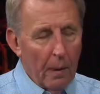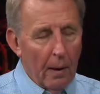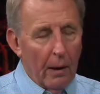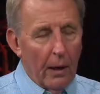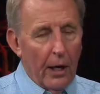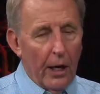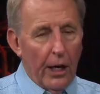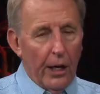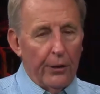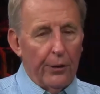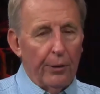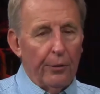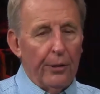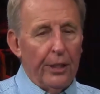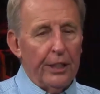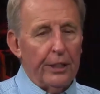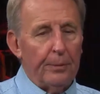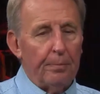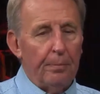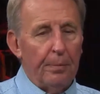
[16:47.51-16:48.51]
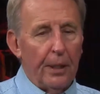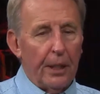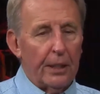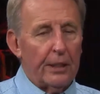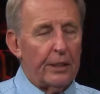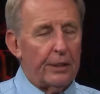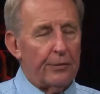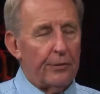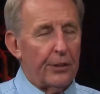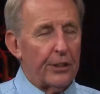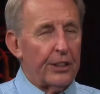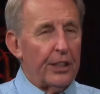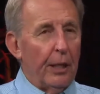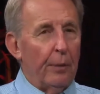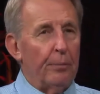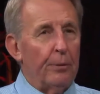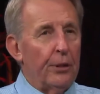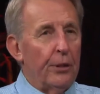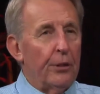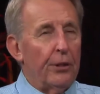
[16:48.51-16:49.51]
And these books, for
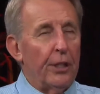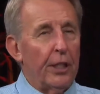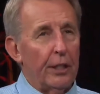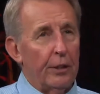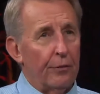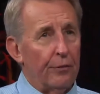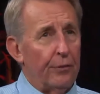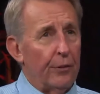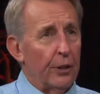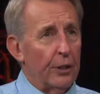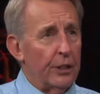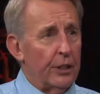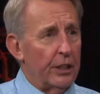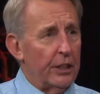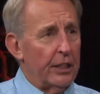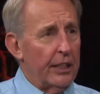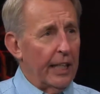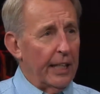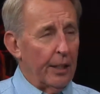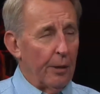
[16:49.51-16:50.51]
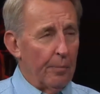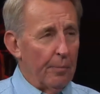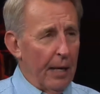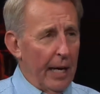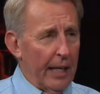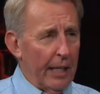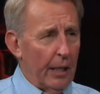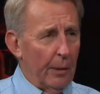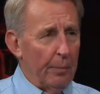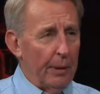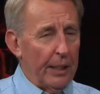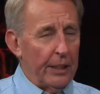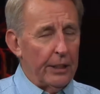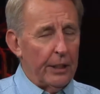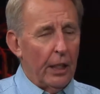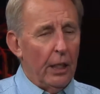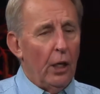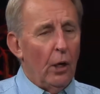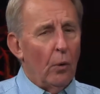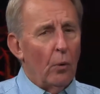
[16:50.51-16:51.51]
example, you think of 1st and 2nd Maccabees,
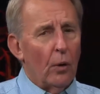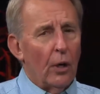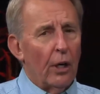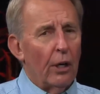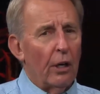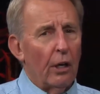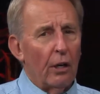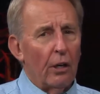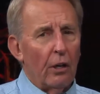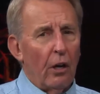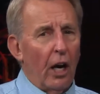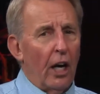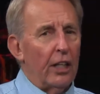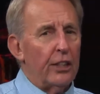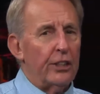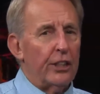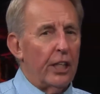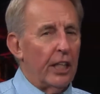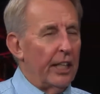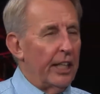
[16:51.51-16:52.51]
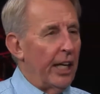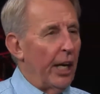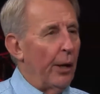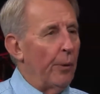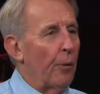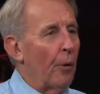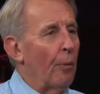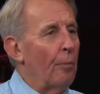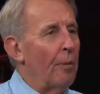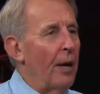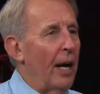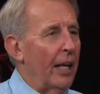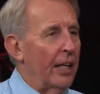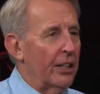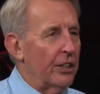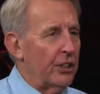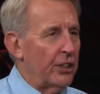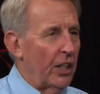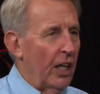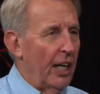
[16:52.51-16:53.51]
were largely a
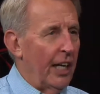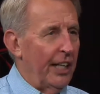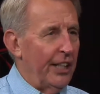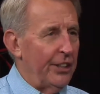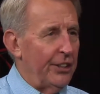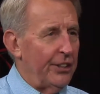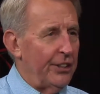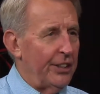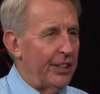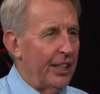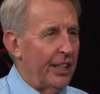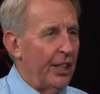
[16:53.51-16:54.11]
romanticized